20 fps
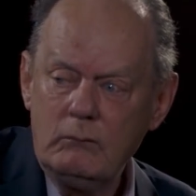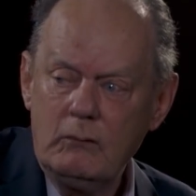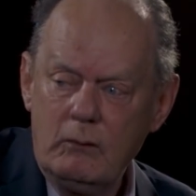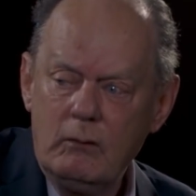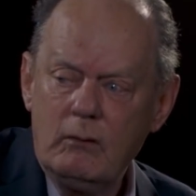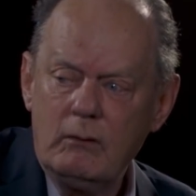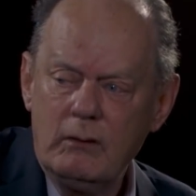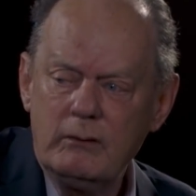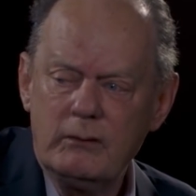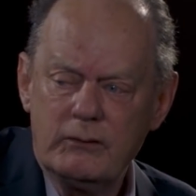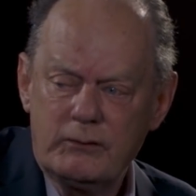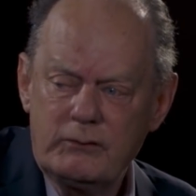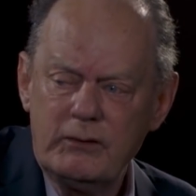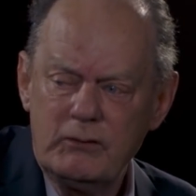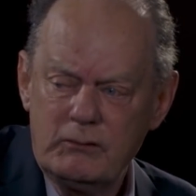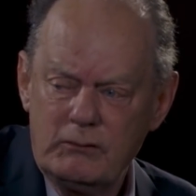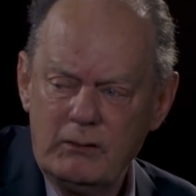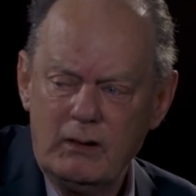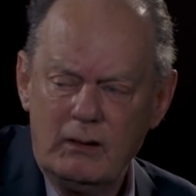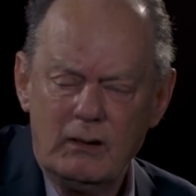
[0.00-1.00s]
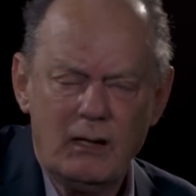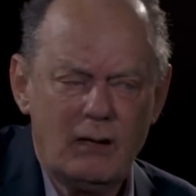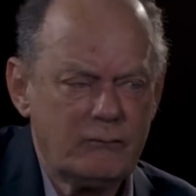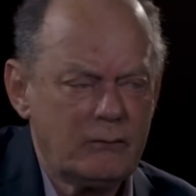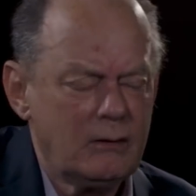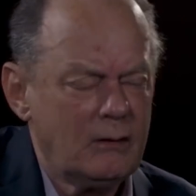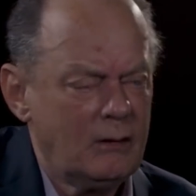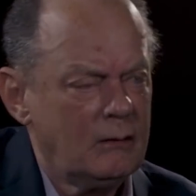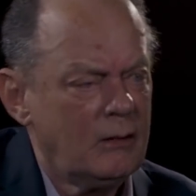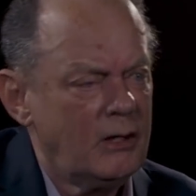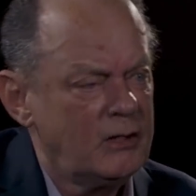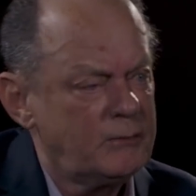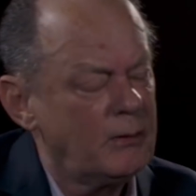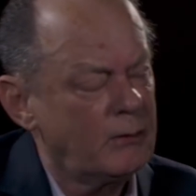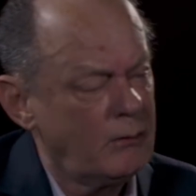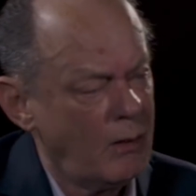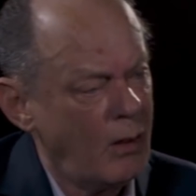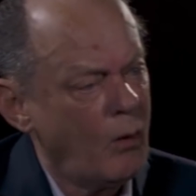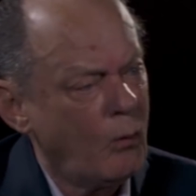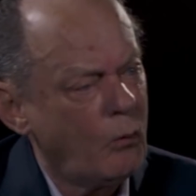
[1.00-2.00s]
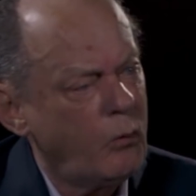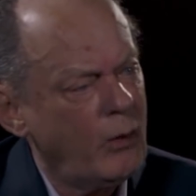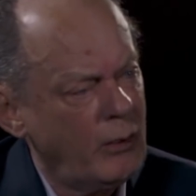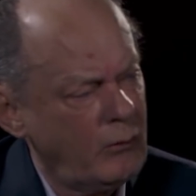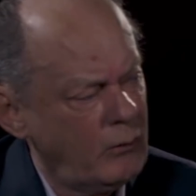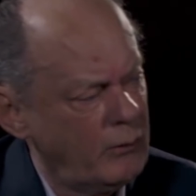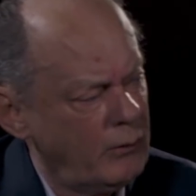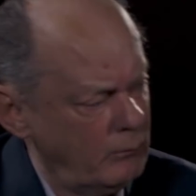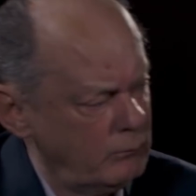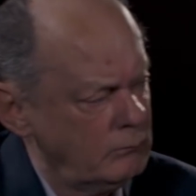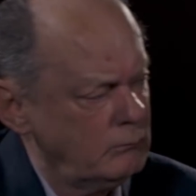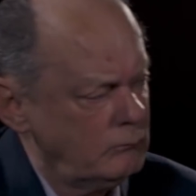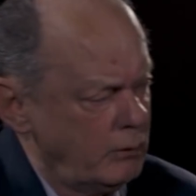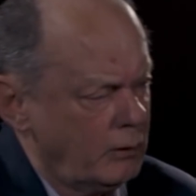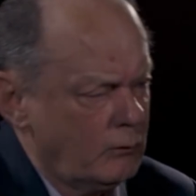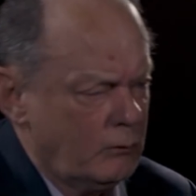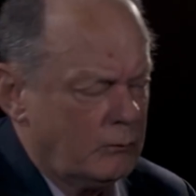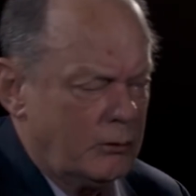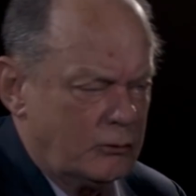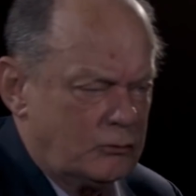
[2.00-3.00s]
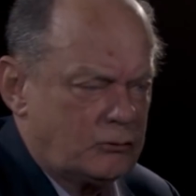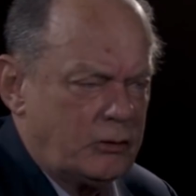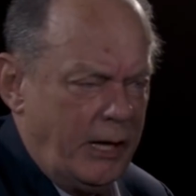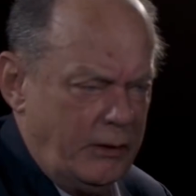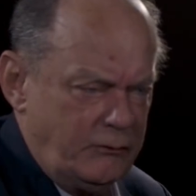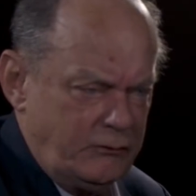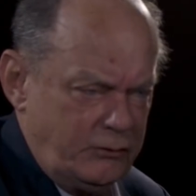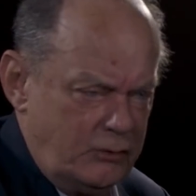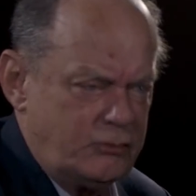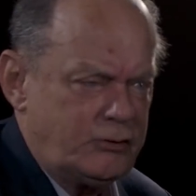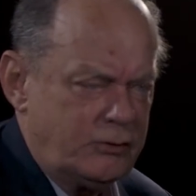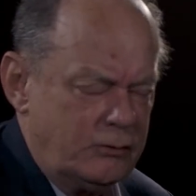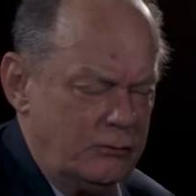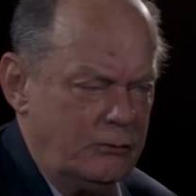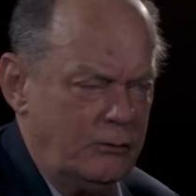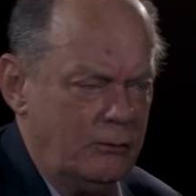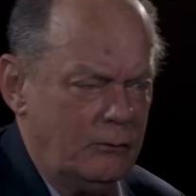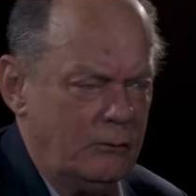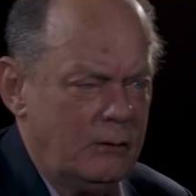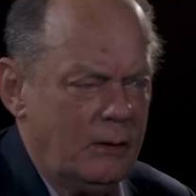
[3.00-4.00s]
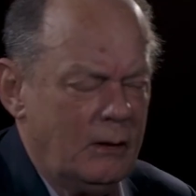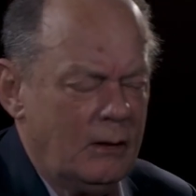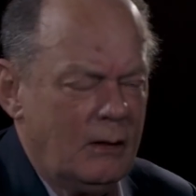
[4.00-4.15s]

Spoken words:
your industry is really not very nice, but we're going to transition you.